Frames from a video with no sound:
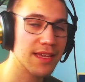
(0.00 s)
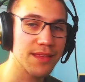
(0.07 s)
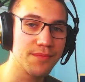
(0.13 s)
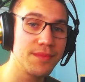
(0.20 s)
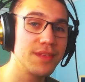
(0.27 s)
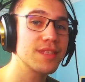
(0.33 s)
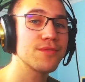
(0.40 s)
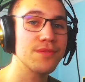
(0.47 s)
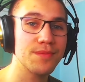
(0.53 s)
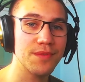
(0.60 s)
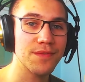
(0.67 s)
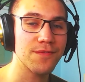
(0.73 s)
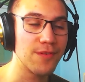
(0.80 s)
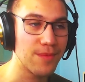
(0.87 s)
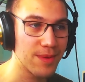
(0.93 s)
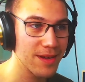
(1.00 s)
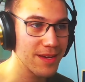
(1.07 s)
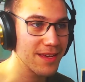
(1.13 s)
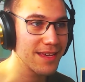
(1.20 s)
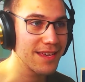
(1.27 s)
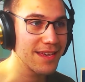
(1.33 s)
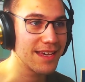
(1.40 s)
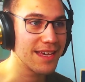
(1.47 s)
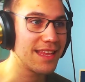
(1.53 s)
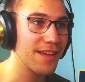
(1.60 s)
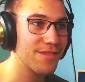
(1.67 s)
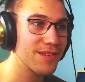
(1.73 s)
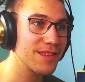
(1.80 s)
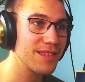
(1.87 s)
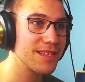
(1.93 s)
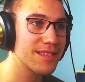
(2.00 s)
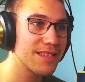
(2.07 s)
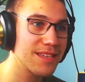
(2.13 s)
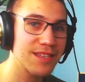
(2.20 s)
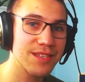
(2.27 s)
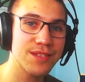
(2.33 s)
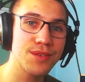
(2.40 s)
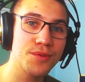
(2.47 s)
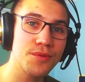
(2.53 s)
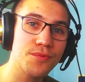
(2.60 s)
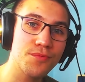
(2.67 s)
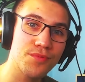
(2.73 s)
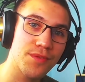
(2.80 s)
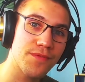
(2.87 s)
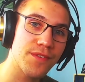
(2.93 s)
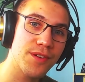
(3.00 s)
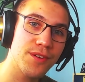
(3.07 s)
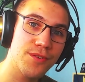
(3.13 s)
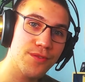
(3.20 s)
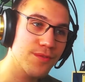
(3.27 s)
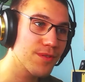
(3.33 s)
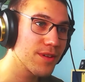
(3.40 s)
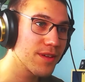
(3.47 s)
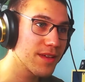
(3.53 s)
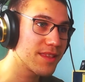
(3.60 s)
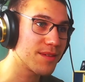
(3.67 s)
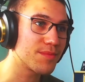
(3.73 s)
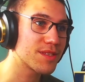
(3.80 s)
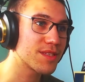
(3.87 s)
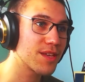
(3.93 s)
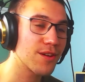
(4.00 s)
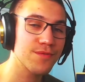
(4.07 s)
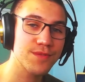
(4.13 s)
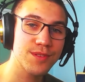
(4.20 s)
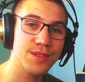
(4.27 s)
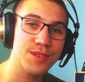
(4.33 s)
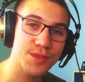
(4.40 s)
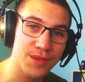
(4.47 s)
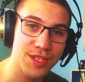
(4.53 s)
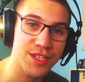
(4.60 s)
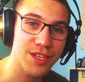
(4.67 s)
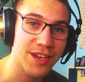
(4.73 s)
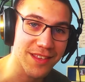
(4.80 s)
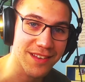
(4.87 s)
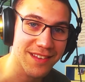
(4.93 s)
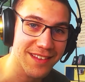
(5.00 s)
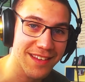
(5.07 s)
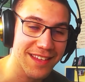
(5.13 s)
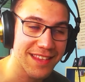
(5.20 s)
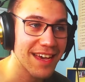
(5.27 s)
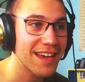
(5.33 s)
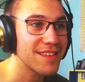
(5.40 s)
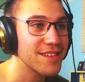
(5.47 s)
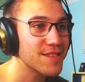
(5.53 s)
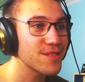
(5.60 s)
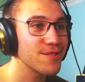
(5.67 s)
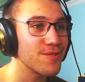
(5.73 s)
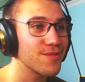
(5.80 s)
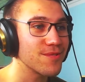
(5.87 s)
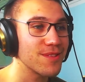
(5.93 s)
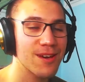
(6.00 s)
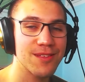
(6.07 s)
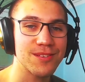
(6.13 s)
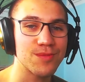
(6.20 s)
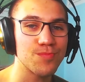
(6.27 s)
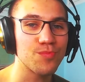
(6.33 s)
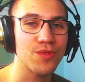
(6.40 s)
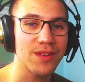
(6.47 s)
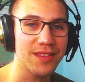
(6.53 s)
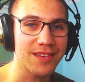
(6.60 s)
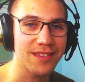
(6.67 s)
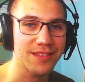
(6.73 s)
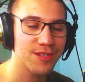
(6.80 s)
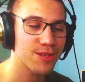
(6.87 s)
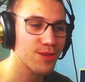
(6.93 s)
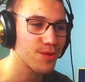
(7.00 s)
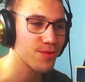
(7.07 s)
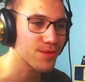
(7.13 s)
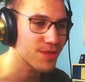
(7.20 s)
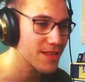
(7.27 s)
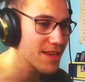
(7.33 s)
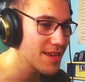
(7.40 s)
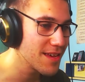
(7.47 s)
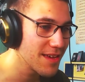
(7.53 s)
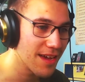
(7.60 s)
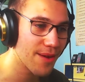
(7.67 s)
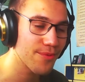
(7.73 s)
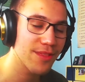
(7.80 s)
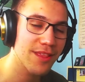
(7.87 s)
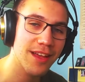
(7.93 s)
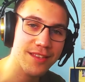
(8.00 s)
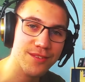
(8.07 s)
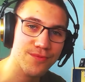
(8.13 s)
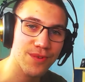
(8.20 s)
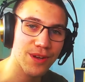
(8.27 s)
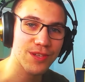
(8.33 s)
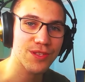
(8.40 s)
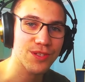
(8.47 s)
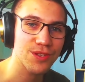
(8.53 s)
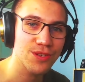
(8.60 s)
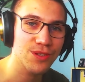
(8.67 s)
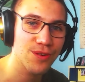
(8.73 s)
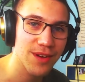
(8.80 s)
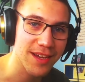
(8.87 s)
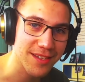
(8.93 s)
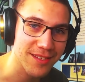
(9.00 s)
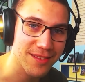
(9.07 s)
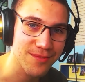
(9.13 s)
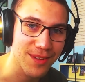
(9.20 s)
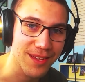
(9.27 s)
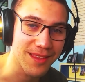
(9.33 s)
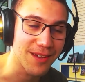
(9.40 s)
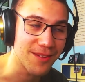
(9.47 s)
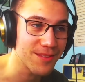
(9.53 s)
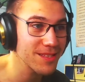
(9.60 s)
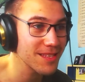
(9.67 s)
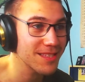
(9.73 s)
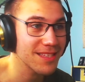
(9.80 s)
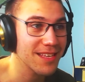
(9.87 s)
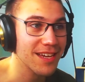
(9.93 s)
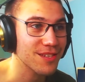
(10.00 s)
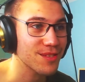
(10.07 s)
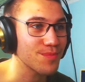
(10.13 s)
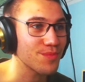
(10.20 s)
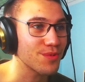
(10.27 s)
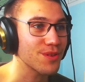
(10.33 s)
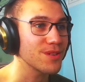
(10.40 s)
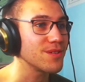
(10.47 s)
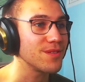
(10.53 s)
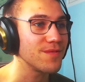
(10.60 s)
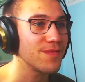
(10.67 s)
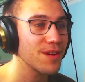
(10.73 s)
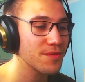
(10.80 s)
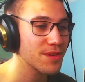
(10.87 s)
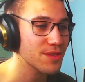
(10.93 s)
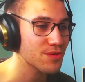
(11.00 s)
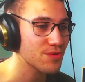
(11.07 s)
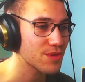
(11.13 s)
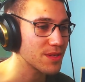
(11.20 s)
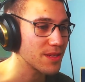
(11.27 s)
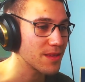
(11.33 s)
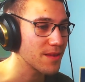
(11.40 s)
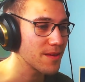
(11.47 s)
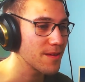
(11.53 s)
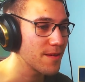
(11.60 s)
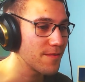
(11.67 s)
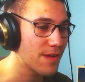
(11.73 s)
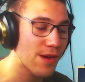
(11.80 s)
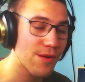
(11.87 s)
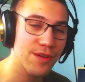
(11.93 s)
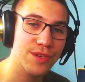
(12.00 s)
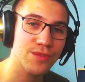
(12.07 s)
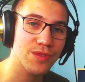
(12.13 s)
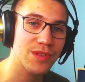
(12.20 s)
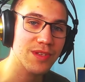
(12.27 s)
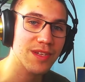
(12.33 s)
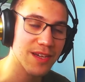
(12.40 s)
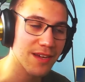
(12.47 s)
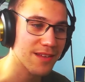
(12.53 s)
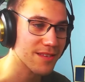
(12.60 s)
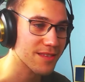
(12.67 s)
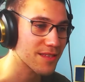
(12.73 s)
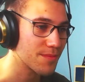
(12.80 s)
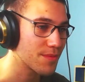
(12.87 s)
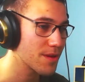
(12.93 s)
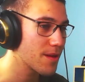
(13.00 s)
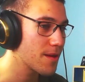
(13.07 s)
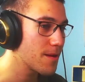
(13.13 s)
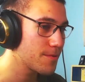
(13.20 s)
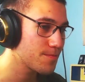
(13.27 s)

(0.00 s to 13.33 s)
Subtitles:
second mystery performer, and after this these two reveal themselves to each other. That is brilliant. This show is, I would like to watch this show actually right now. This is actually pretty good. Very interesting concept.